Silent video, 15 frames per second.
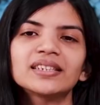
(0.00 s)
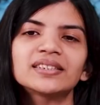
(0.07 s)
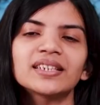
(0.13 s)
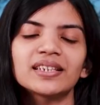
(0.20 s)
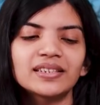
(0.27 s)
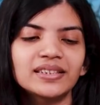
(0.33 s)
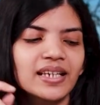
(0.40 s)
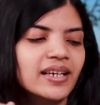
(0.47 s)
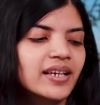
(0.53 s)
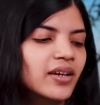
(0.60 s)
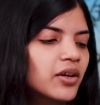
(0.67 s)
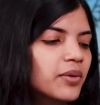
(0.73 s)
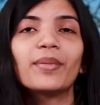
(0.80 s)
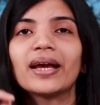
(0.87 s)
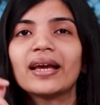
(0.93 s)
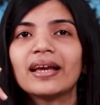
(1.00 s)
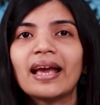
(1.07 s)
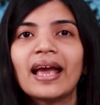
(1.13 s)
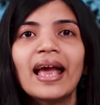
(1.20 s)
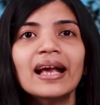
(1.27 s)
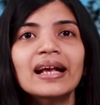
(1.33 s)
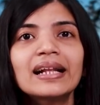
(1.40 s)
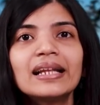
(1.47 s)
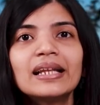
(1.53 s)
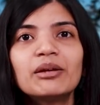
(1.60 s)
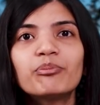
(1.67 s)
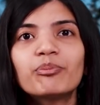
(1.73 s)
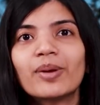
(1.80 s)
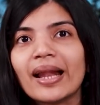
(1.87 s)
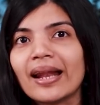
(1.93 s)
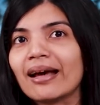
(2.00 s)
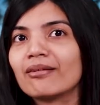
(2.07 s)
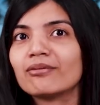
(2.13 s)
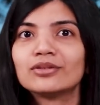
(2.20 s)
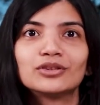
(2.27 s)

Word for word: I started taking out my hair clip and I